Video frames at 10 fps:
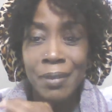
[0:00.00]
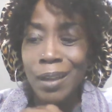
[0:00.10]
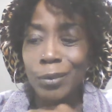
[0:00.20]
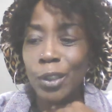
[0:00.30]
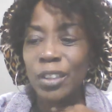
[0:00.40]
I
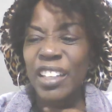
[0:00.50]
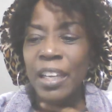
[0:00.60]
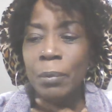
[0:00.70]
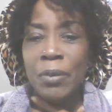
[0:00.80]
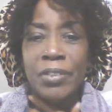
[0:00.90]
don't know the
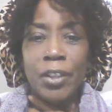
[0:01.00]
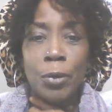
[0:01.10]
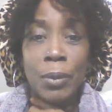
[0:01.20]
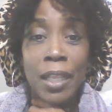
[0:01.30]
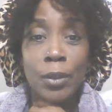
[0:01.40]
name of it though,
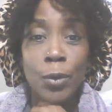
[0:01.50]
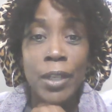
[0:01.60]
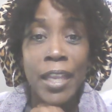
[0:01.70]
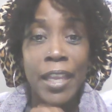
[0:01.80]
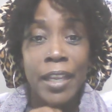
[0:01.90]
but I know
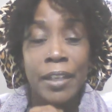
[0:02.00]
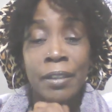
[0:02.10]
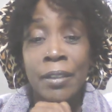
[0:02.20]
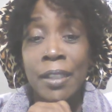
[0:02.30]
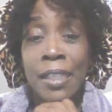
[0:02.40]
it aired
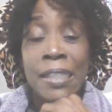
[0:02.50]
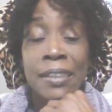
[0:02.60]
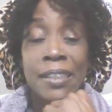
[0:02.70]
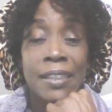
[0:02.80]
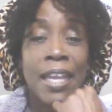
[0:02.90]

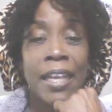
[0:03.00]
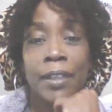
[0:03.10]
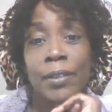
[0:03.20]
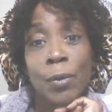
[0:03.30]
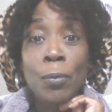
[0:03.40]

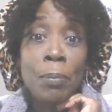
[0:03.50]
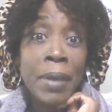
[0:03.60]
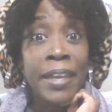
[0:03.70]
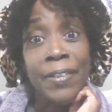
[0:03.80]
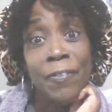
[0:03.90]
tonight,
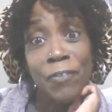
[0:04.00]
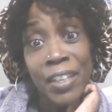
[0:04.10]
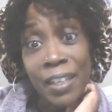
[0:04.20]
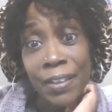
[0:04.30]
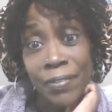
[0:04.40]
May the
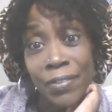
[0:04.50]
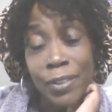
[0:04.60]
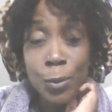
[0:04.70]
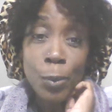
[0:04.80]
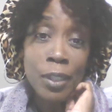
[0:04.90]
5th,
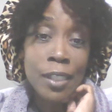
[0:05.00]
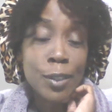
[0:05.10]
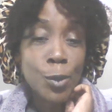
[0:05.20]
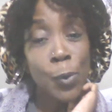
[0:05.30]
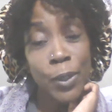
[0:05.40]

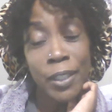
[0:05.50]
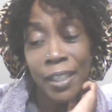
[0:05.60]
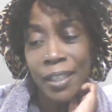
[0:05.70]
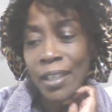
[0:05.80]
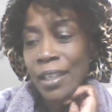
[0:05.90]

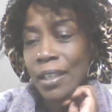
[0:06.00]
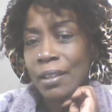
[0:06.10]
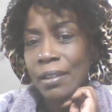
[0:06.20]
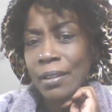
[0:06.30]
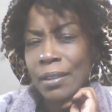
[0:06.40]
2020.
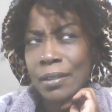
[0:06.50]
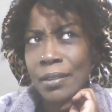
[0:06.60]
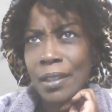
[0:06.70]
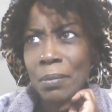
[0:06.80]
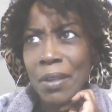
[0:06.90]
Is
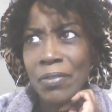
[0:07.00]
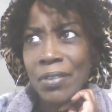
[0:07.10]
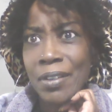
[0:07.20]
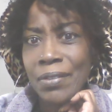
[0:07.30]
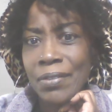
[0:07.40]
that May
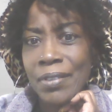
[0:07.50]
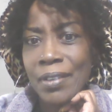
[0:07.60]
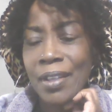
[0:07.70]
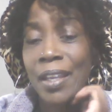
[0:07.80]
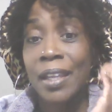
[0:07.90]
5th?
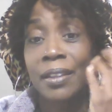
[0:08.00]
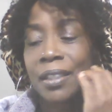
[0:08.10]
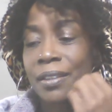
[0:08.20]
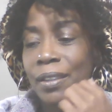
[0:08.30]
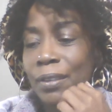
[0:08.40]
Yeah, I
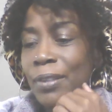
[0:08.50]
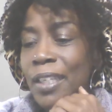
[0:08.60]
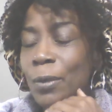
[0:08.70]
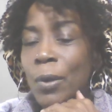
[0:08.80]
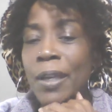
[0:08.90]
think so.
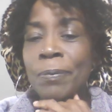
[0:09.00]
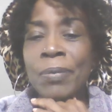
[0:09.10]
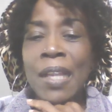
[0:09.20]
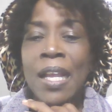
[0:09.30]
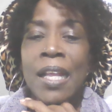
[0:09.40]
Anyway,
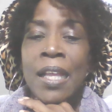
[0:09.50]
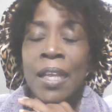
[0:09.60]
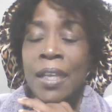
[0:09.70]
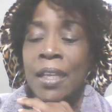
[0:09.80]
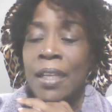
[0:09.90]

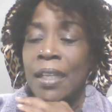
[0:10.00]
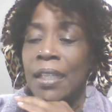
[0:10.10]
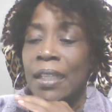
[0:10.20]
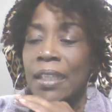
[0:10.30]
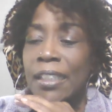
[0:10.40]

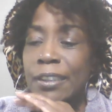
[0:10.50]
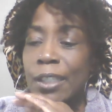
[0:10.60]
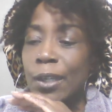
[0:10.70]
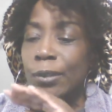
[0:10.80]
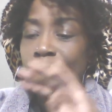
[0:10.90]
let's go.